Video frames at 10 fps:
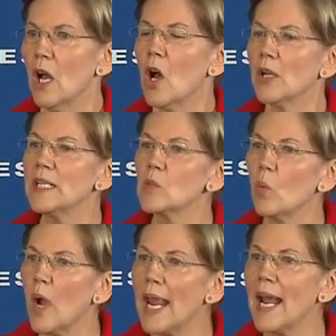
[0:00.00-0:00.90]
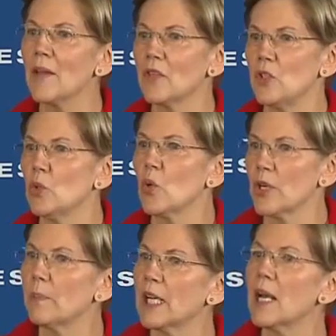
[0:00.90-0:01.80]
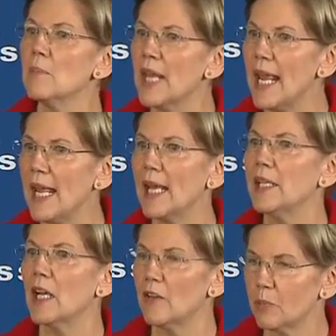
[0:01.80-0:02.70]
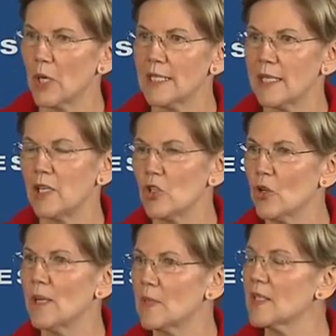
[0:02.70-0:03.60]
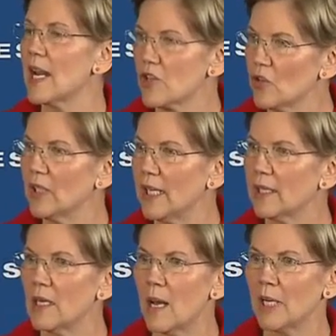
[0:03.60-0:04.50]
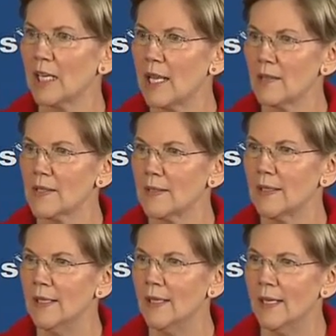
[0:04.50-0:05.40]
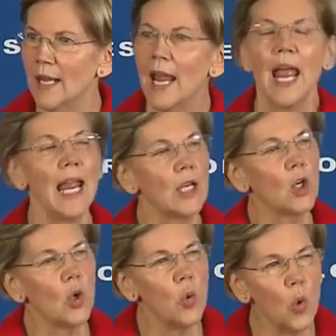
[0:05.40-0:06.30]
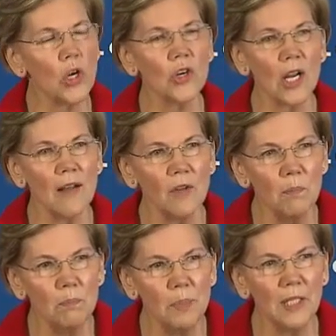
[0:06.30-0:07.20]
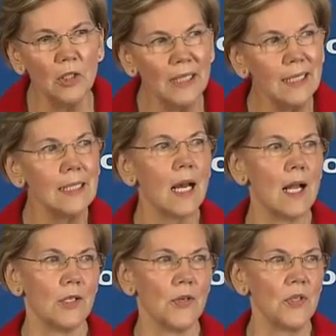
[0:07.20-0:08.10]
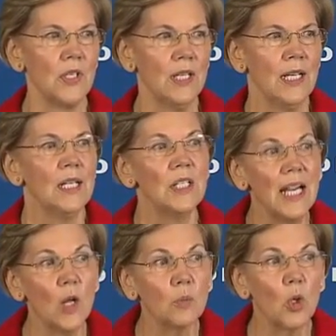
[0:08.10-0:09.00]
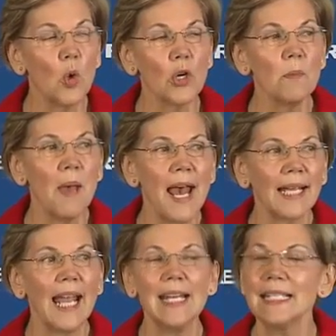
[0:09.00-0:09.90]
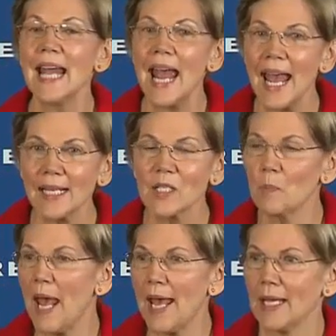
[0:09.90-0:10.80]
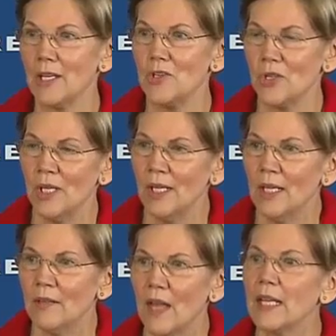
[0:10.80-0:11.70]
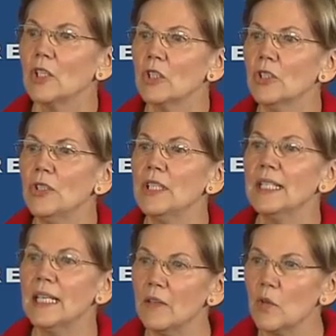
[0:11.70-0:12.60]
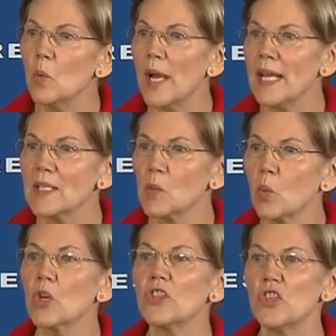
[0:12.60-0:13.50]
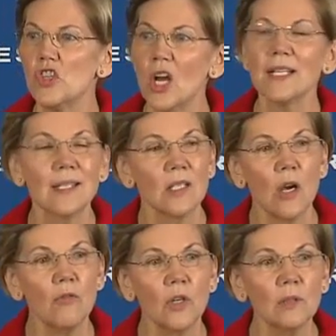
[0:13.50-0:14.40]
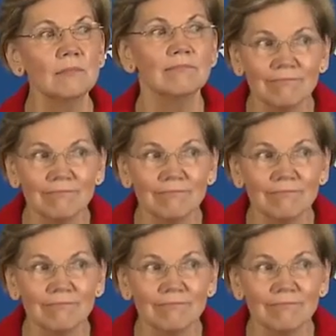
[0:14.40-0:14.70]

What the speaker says: on his way out the door to become the head of President Trump's National Economic Council. $250 million to help quarterback a tax package that included giveaways worth just over